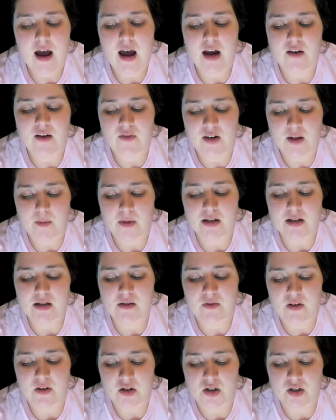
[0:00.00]
and family
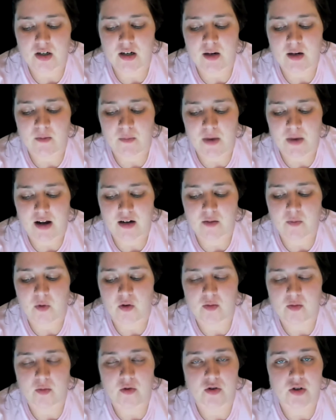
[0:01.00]
dysfunction impact
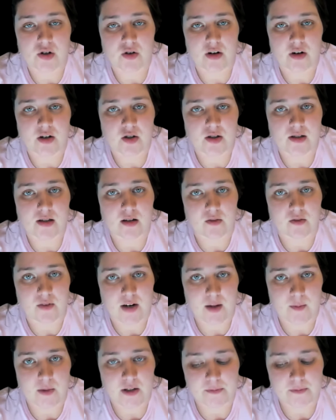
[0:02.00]
multiple generations of the
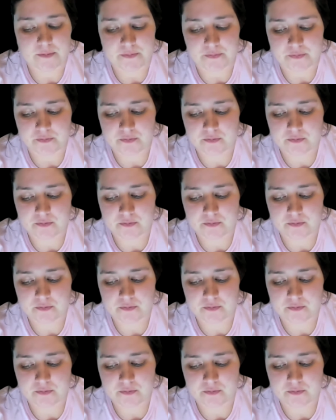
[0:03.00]
family.